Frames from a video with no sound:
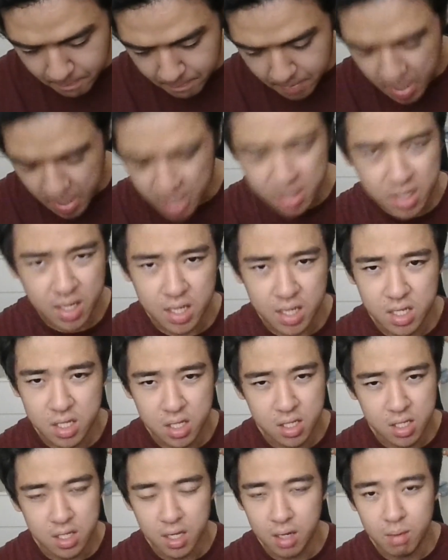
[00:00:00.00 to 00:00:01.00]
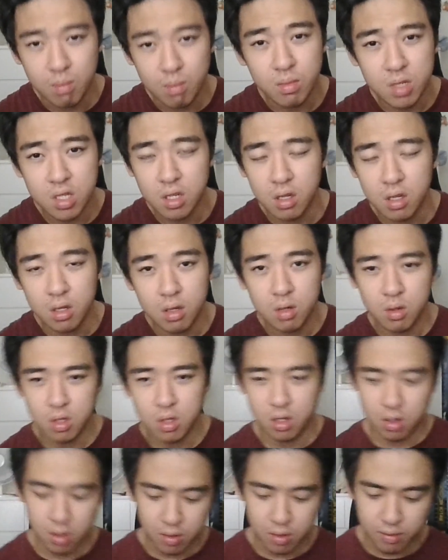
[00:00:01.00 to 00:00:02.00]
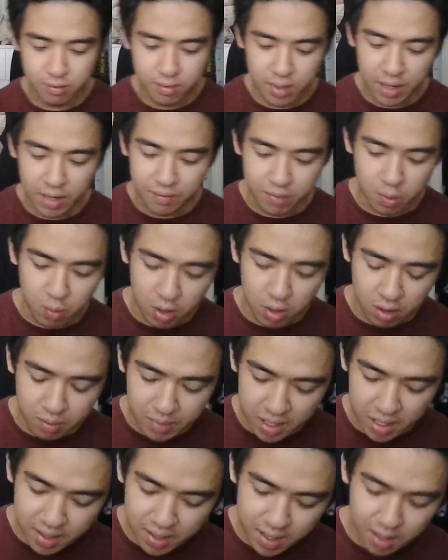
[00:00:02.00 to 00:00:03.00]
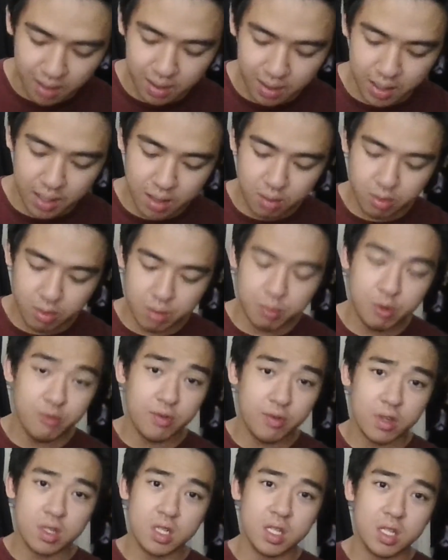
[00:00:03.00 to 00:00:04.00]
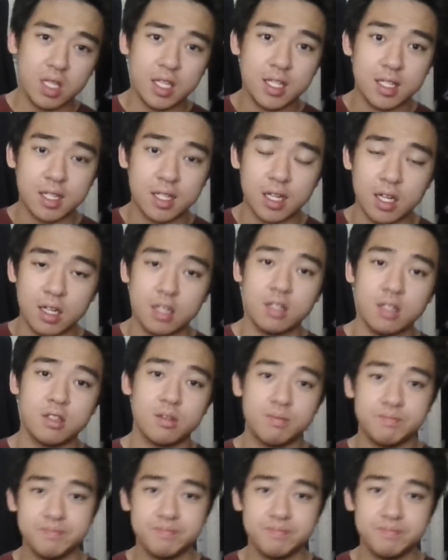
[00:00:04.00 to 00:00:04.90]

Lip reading: I think it's the same, so you don't have to worry about that. Now we move on to these guys.